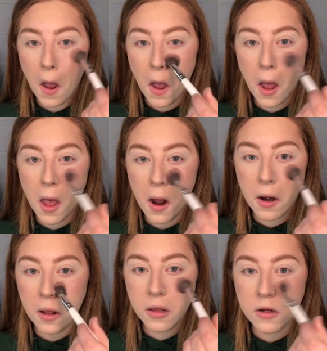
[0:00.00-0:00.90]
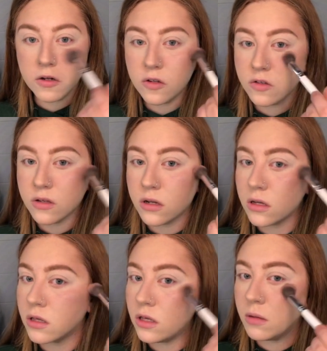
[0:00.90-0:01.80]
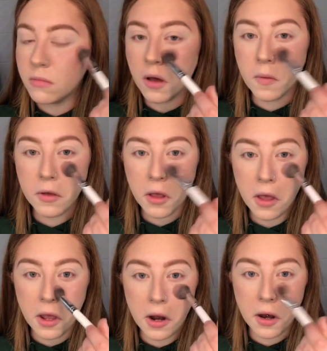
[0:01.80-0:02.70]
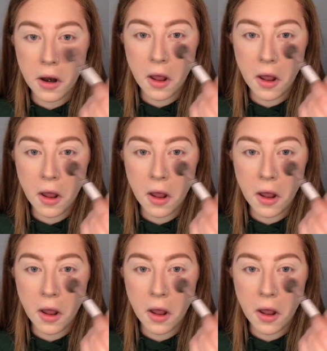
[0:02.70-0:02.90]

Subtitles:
And you're just gonna keep going in.